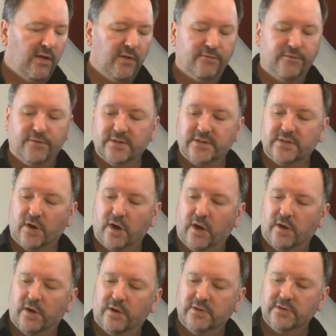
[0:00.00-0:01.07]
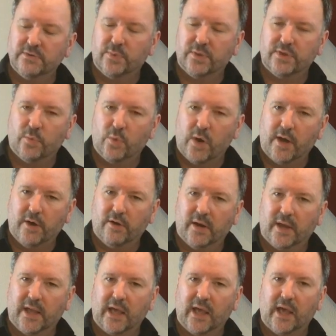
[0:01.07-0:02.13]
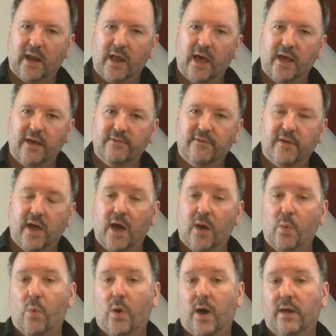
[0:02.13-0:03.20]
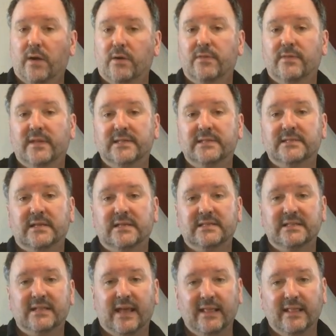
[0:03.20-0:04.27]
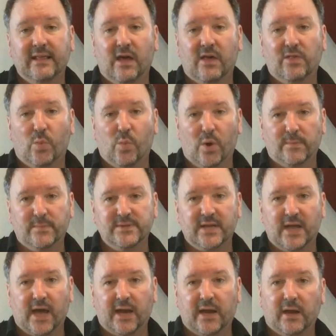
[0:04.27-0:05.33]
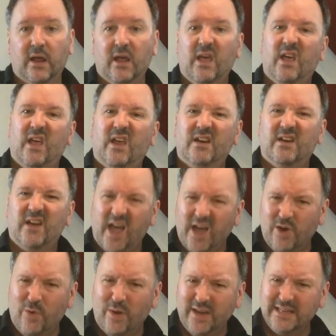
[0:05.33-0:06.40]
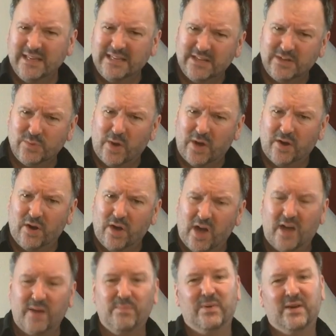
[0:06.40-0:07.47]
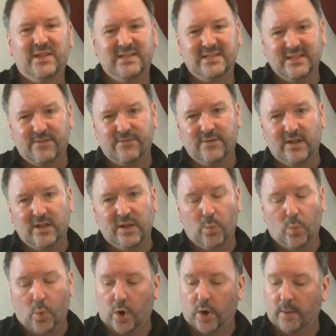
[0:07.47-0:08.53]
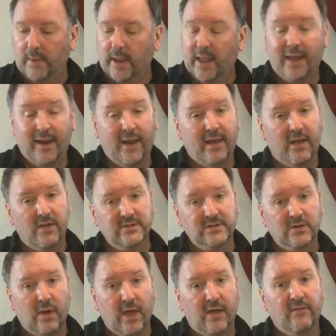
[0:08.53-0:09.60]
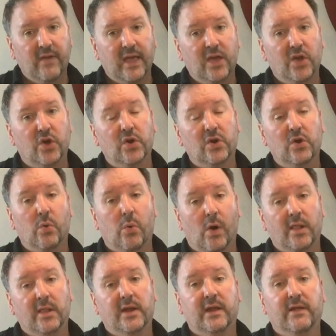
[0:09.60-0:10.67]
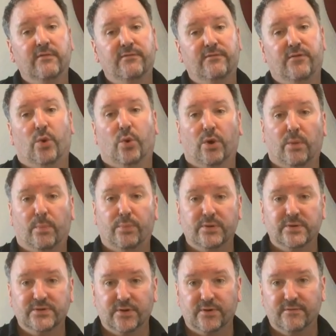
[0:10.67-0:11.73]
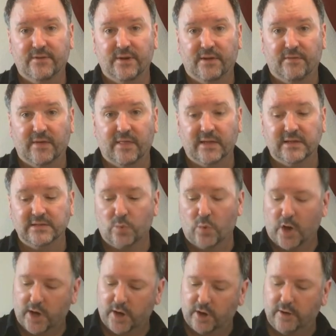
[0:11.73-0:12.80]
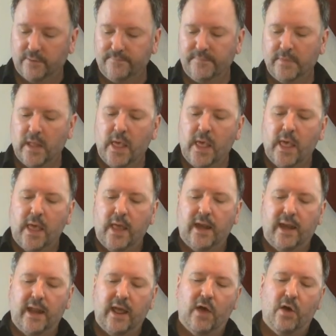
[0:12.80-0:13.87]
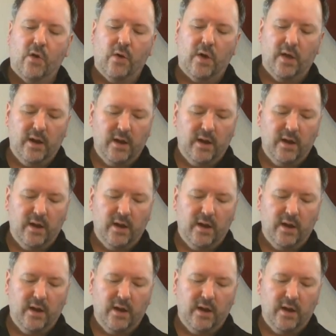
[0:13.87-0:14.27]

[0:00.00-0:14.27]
for starters, with the water again, I've got water that's slightly on the warm side. Not quite dishwater hot, but it's definitely warm. And I also have a good quality floral preservative in this water. Now